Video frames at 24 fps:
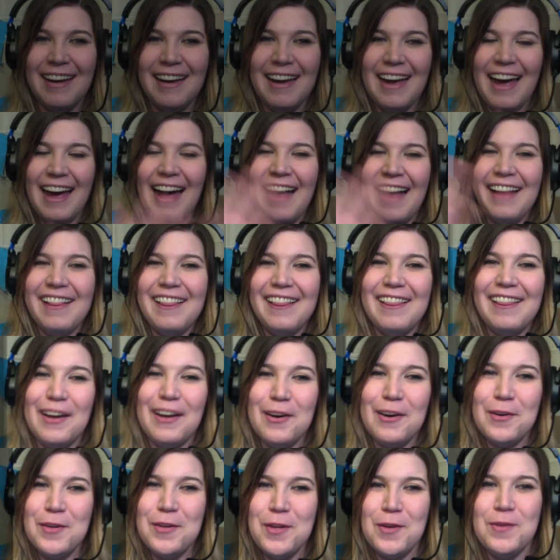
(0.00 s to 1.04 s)

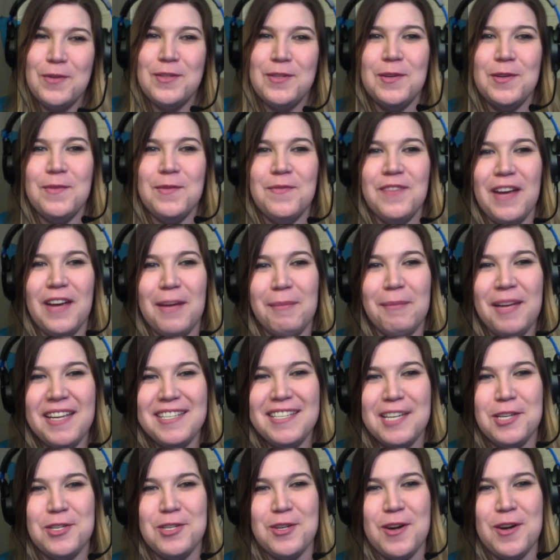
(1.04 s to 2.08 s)
Hello YouTube family,
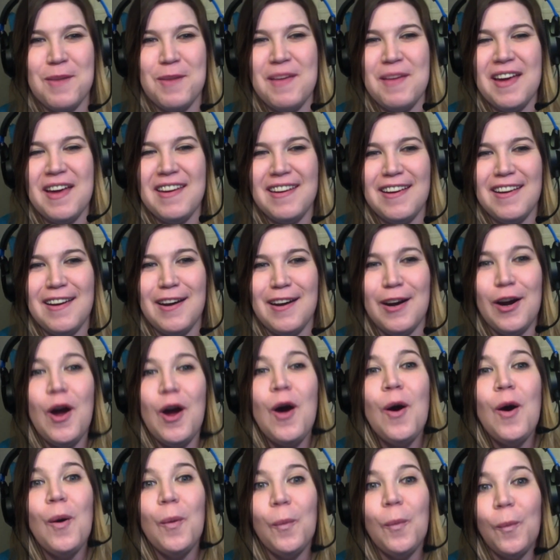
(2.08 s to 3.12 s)
Teacher Amanda here.
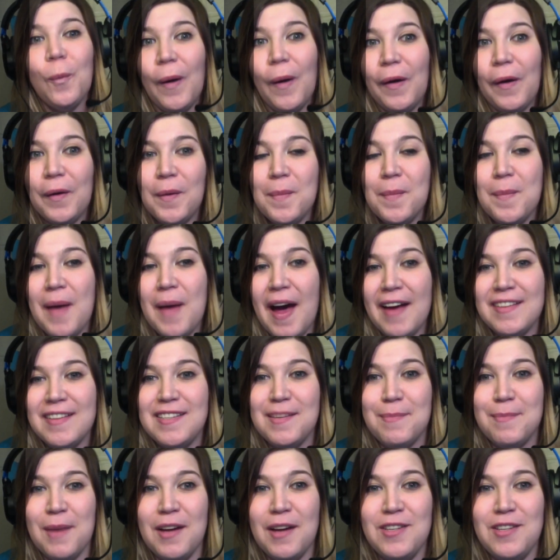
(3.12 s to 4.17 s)
Welcome back
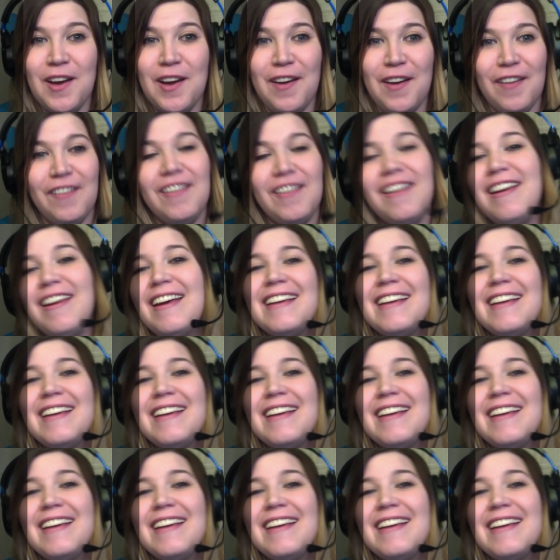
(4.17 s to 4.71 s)
to my channel.